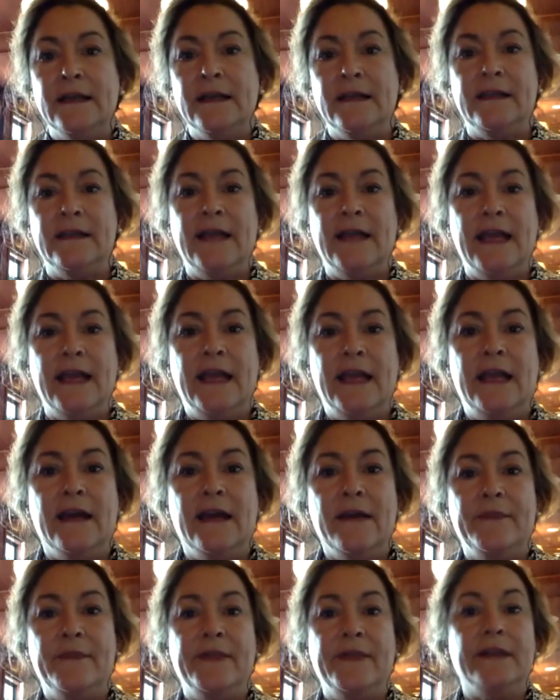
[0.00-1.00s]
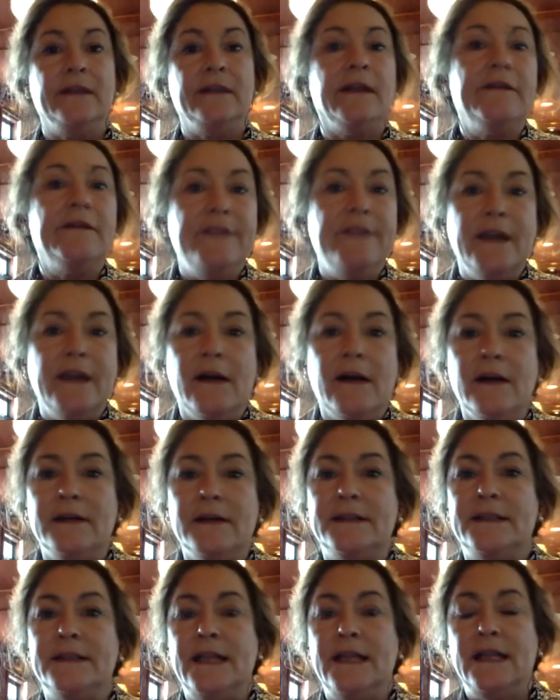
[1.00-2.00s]
They, um, they love the
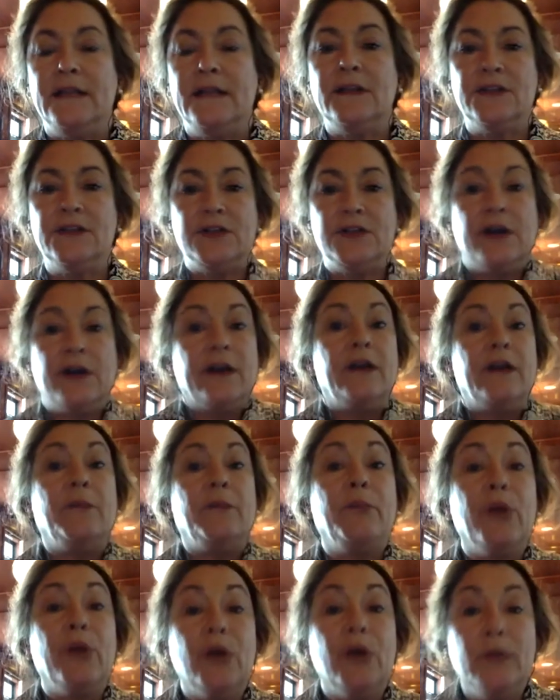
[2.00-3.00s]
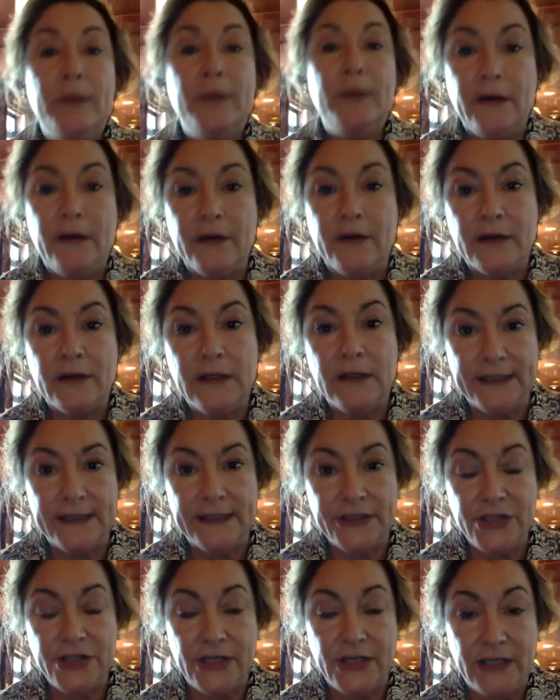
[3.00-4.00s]
arts. They started a permanent art
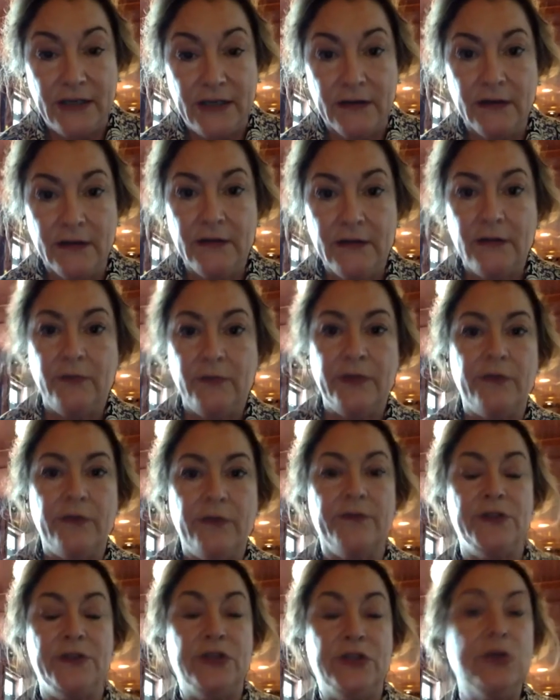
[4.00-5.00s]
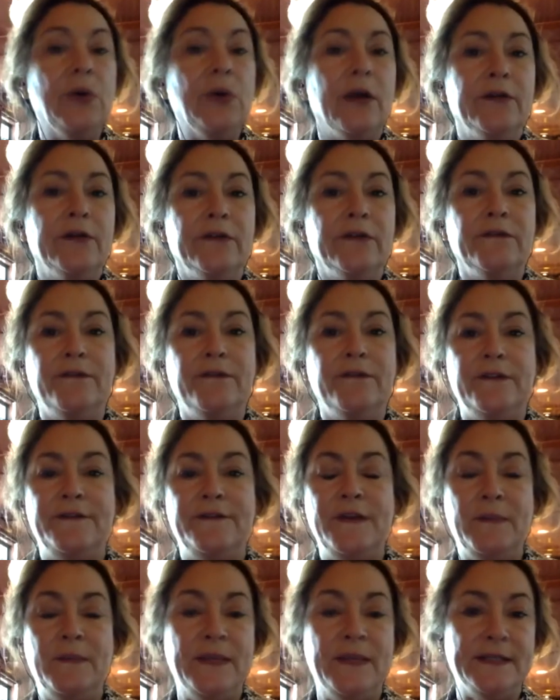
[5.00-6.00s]
collection here with over
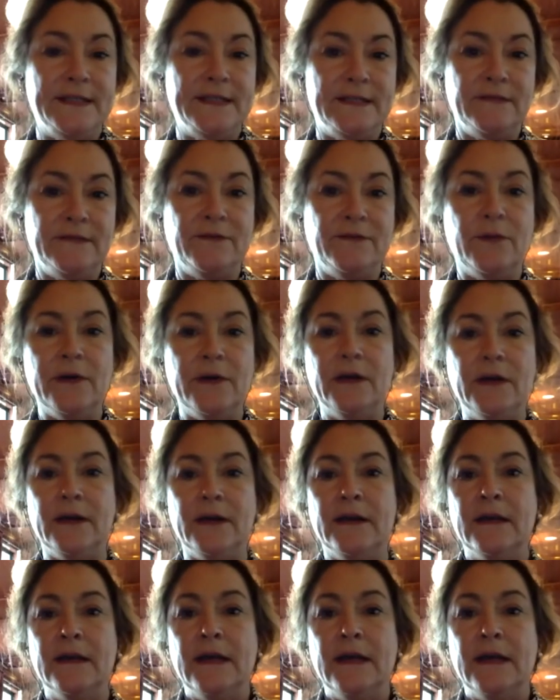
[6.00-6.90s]
250 pieces of work